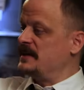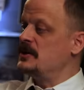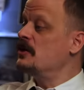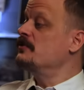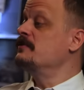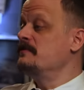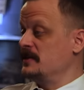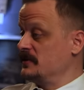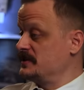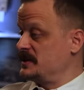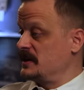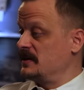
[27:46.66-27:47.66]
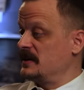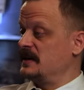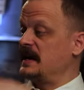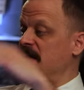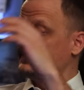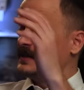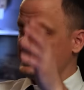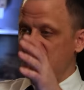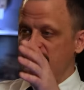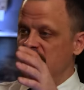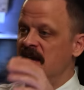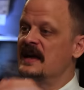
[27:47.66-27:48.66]
I know the military and the
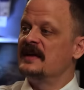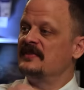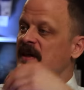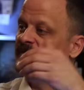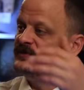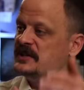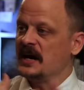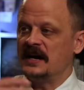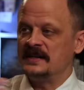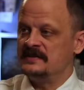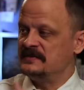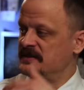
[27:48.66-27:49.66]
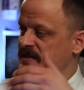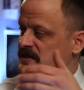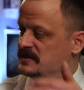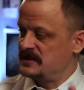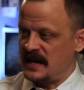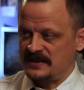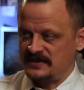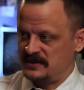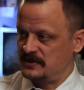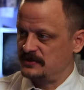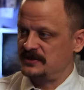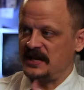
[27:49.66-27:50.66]
Navy, they've done tests,
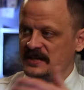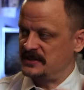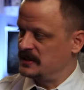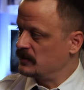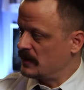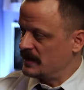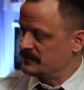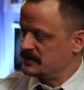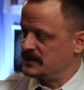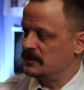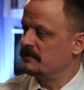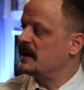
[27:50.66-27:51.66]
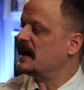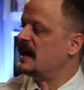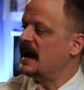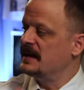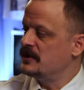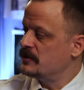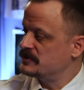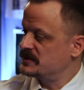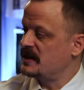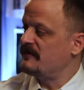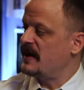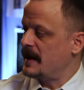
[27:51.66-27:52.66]
there's testing grounds nearby, I know
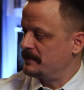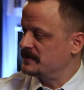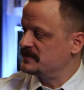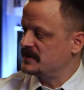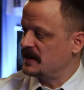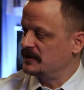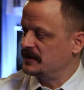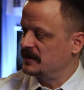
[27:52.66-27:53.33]
stuff happens out